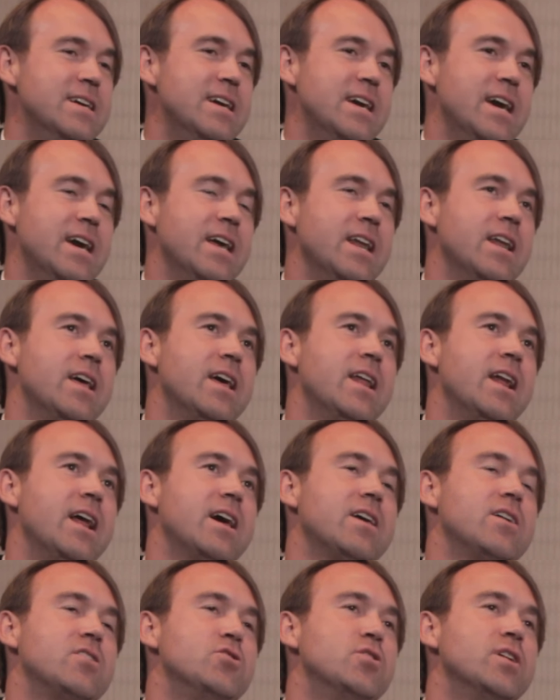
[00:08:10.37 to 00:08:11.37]
And
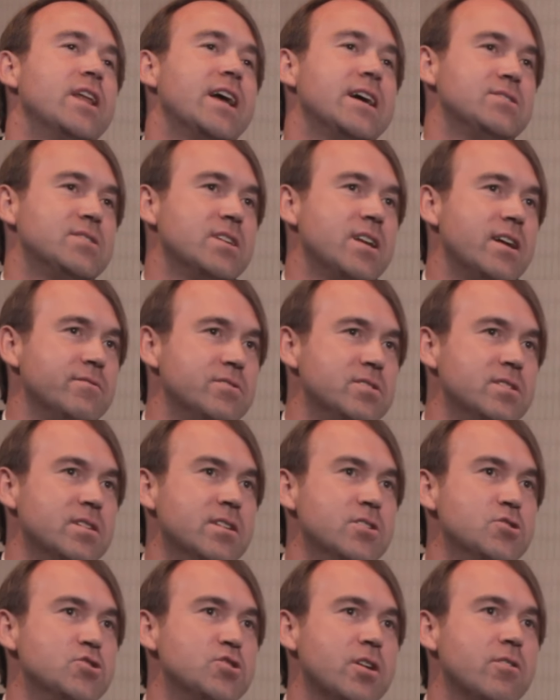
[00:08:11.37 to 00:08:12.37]
you could ask that obviously in
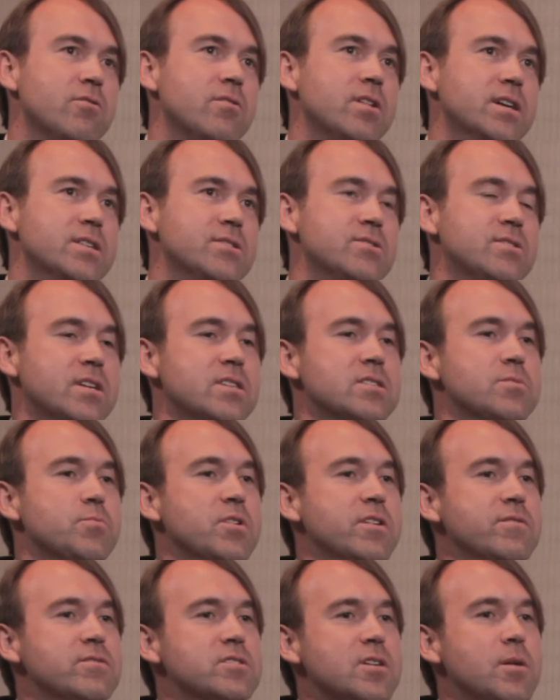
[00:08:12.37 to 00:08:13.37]
a generalized sense, but
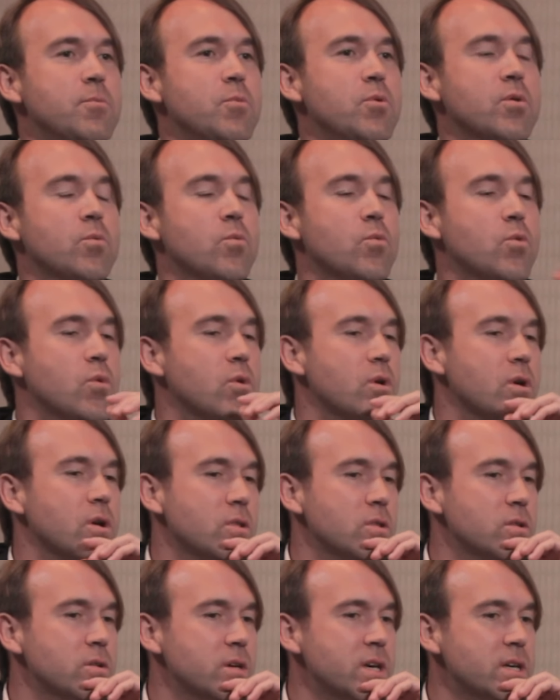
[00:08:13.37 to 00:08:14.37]
if someone were
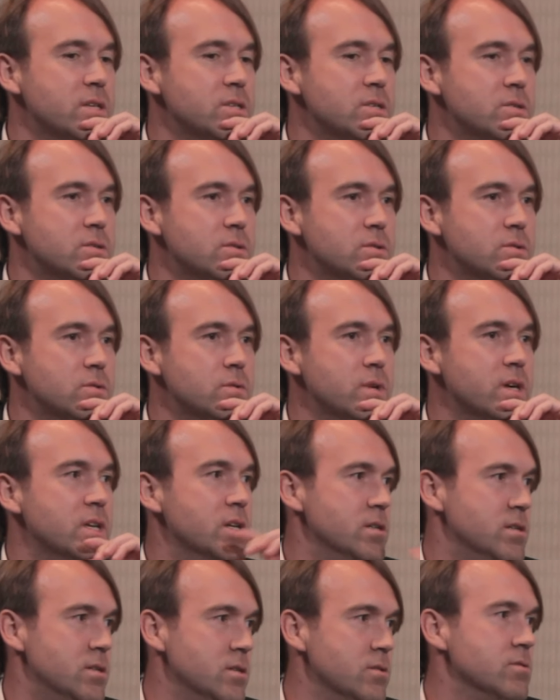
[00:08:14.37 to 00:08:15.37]
looking to
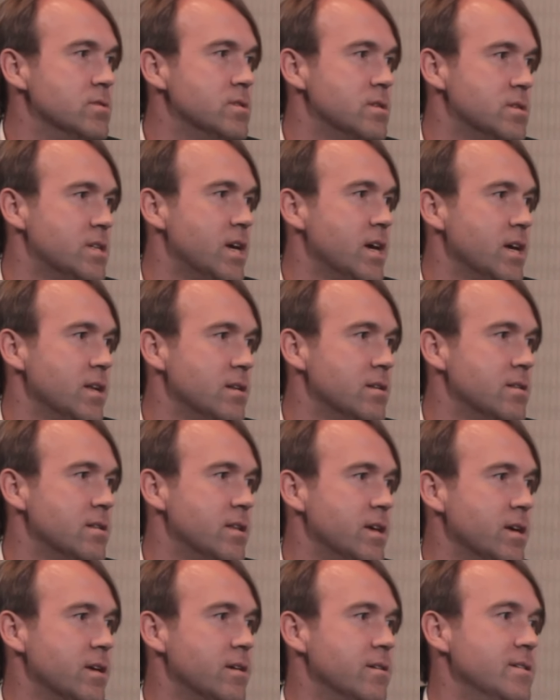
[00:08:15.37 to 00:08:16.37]
induce state,
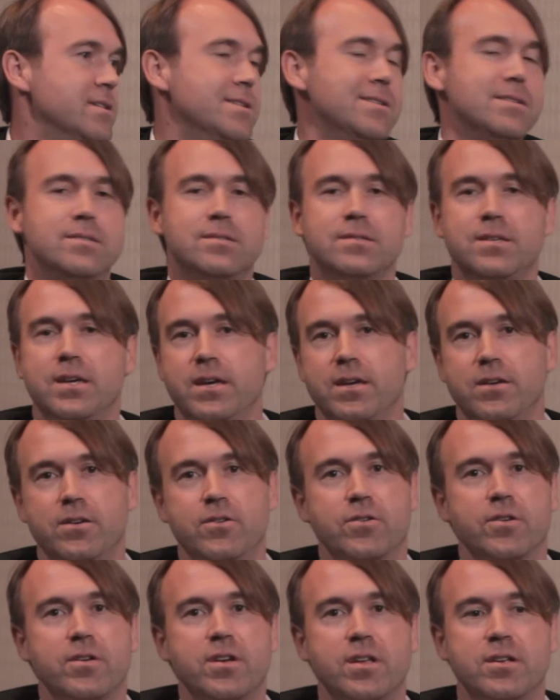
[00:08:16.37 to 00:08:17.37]
like say
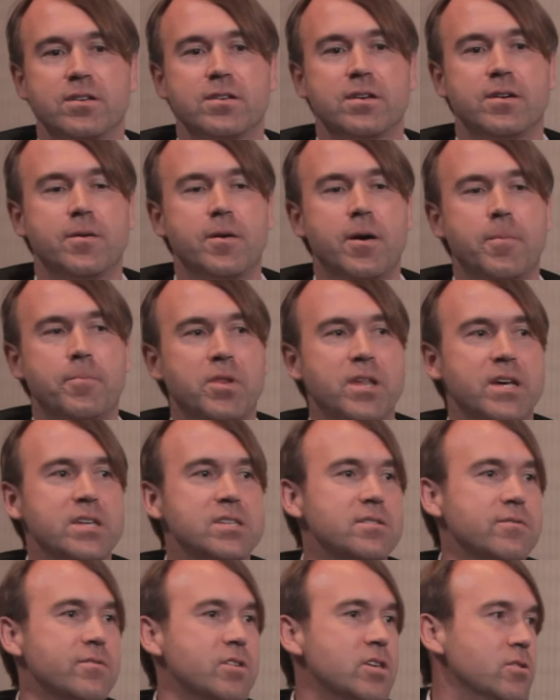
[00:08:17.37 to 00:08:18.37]
you're in a
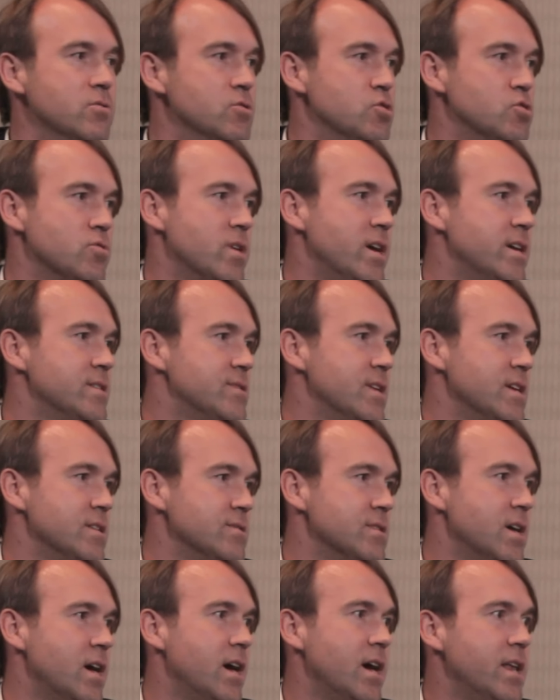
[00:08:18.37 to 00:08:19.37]
place of acute stress,
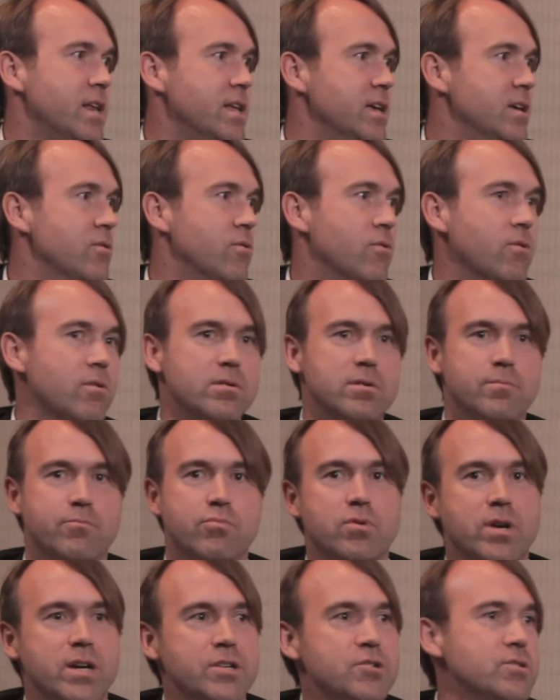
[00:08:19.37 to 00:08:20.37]
anxiety, or
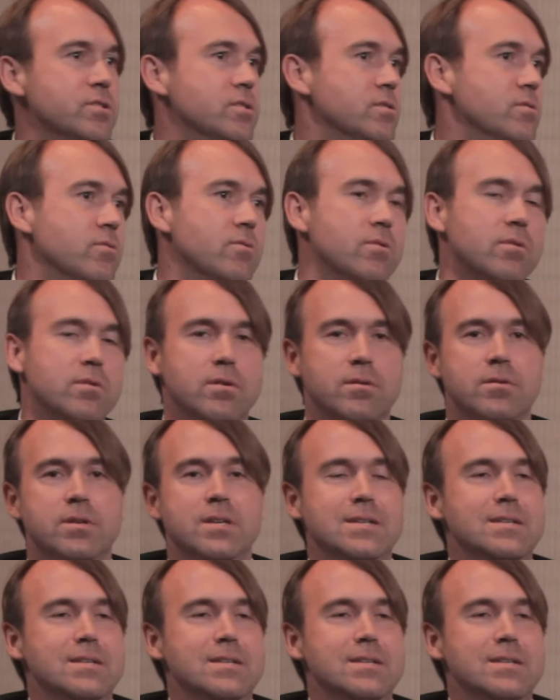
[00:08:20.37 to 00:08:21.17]
depression, or